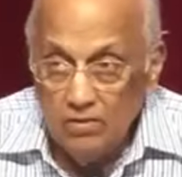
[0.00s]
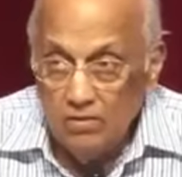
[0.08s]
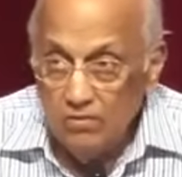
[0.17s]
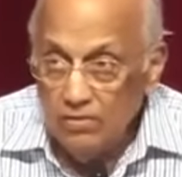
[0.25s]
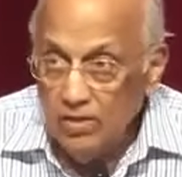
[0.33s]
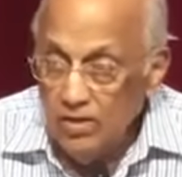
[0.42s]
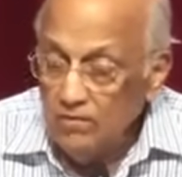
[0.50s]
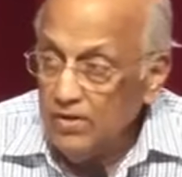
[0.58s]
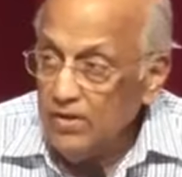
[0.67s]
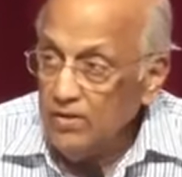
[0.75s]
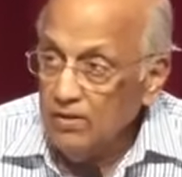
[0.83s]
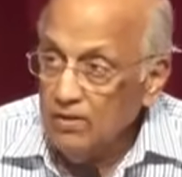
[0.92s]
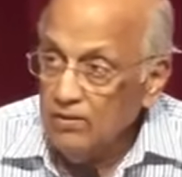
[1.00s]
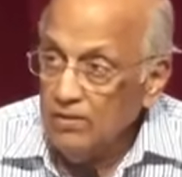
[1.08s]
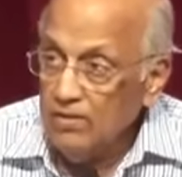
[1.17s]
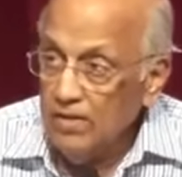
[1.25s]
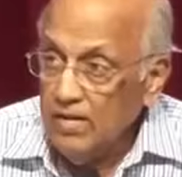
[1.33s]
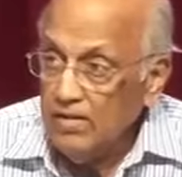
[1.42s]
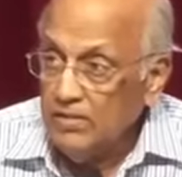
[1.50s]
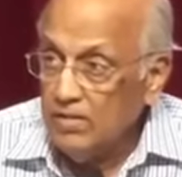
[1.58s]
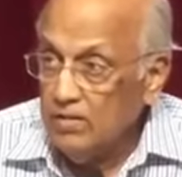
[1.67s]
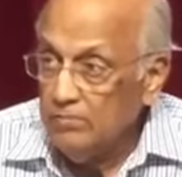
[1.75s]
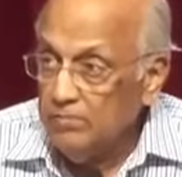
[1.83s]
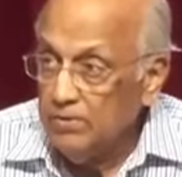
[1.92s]
So think of an earthly
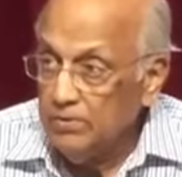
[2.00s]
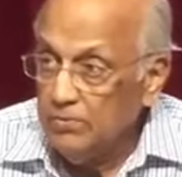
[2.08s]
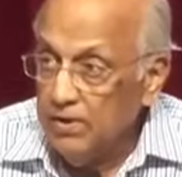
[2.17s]
example